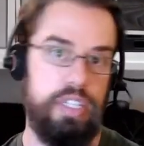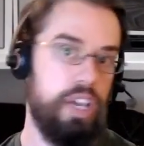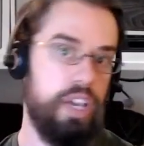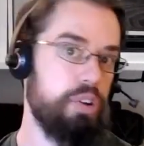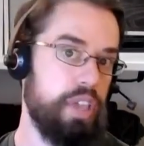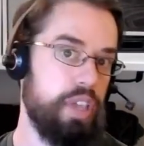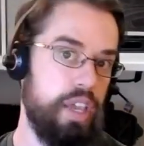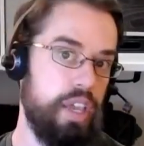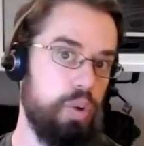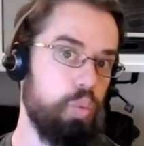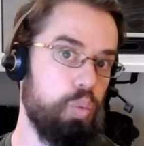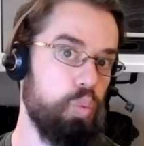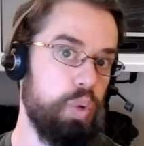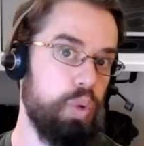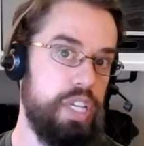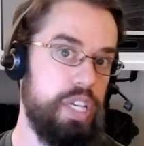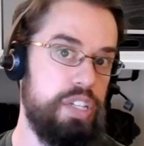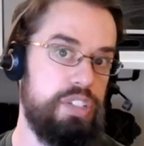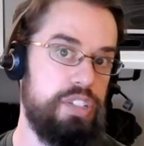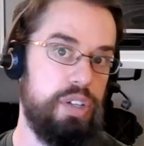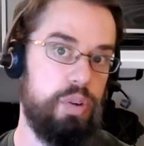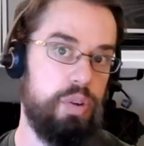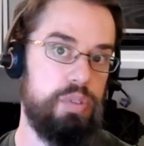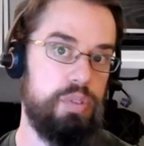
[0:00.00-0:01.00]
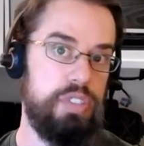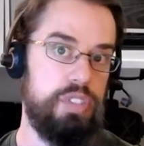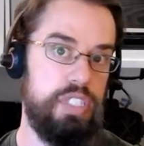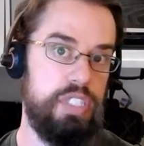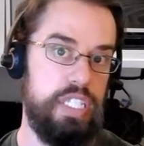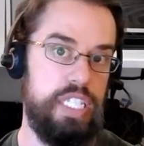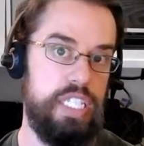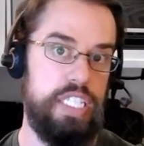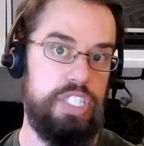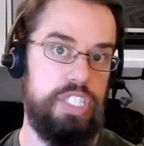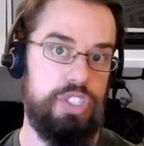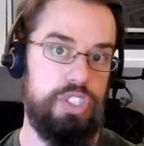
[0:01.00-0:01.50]
okay, we don't
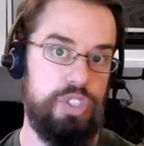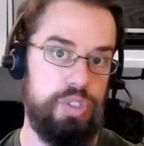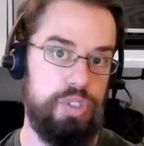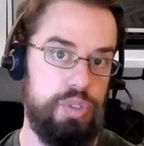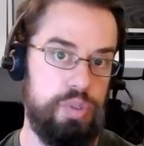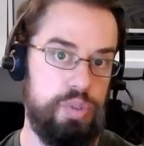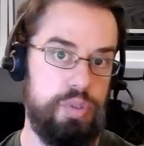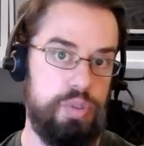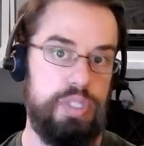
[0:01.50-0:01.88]
need to